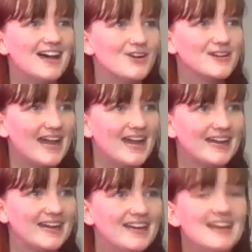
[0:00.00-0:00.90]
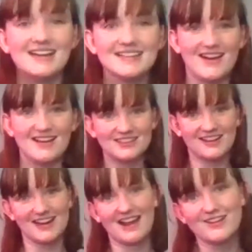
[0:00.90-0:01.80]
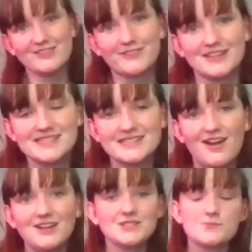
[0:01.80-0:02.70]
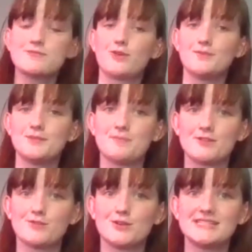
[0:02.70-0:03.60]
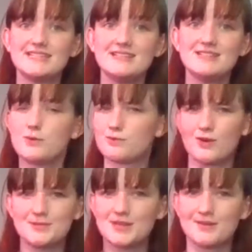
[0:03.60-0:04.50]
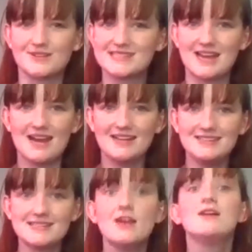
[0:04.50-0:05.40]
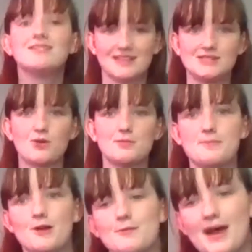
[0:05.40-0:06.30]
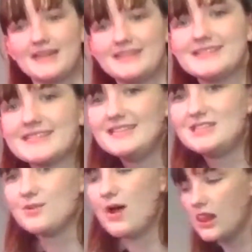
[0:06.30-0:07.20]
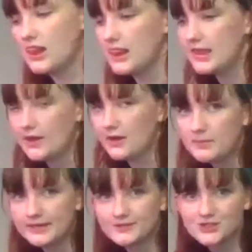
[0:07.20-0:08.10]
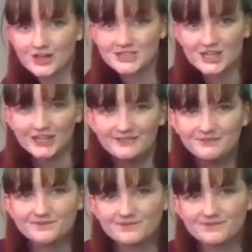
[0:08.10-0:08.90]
Okay, so after our Hello Friends songs, we've warmed up our voices, we've warmed up our signs. Let's warm up our bodies and do a little bit of stretching.